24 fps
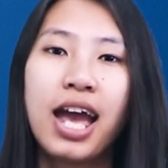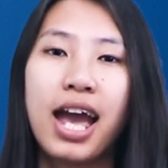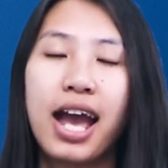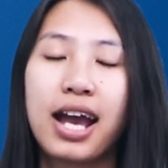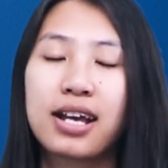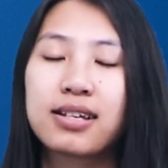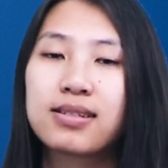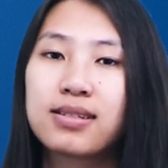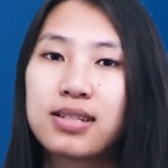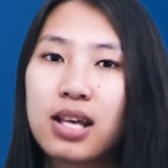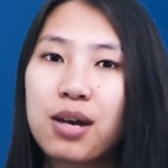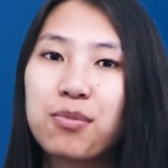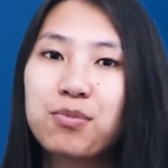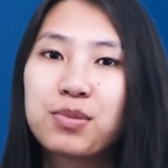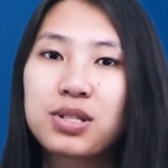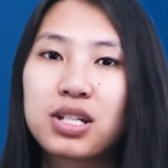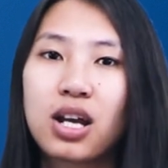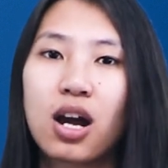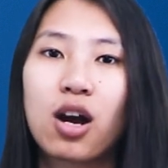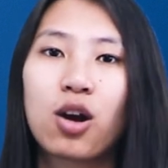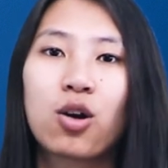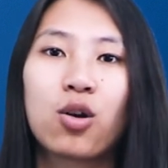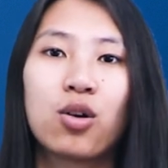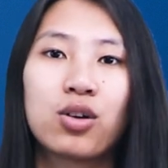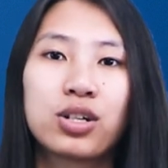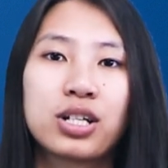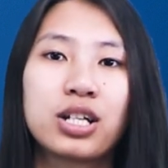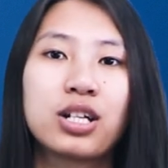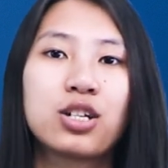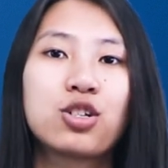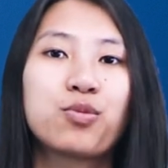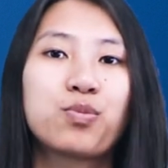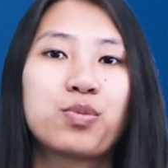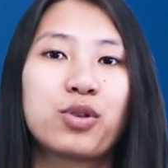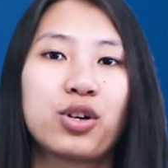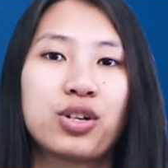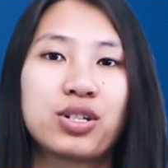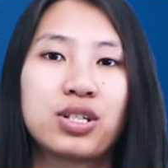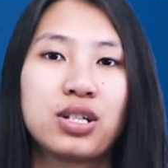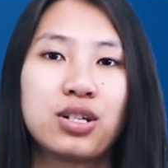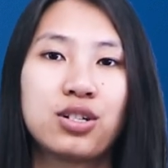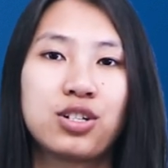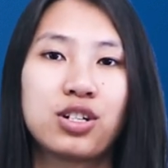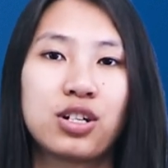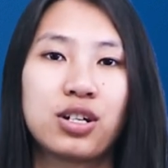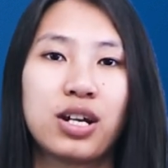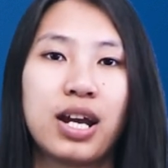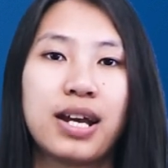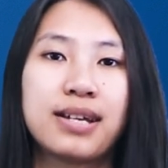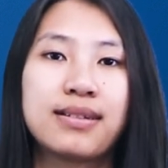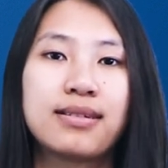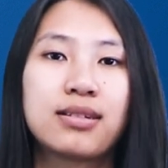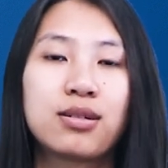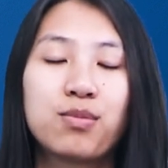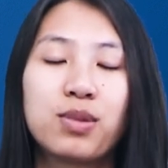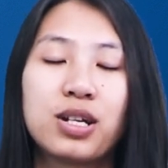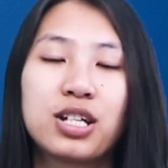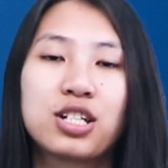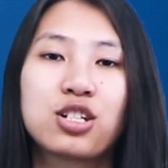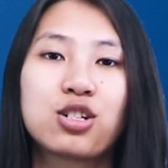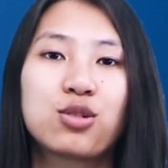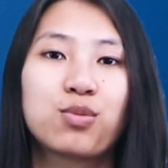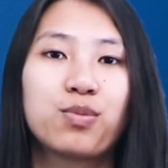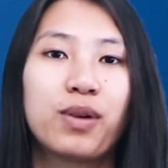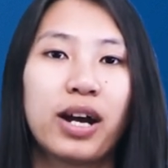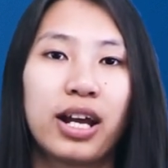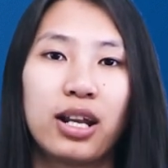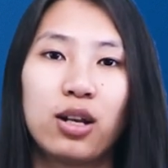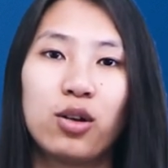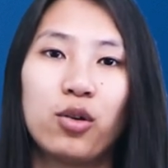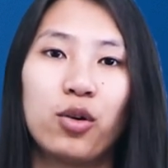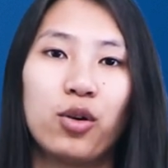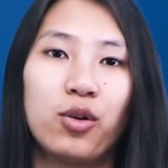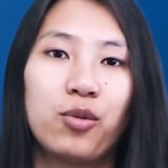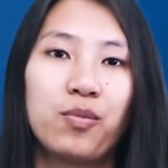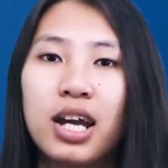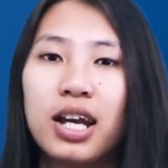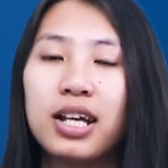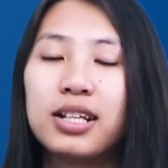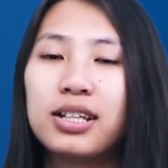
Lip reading: except according to procedure established by law.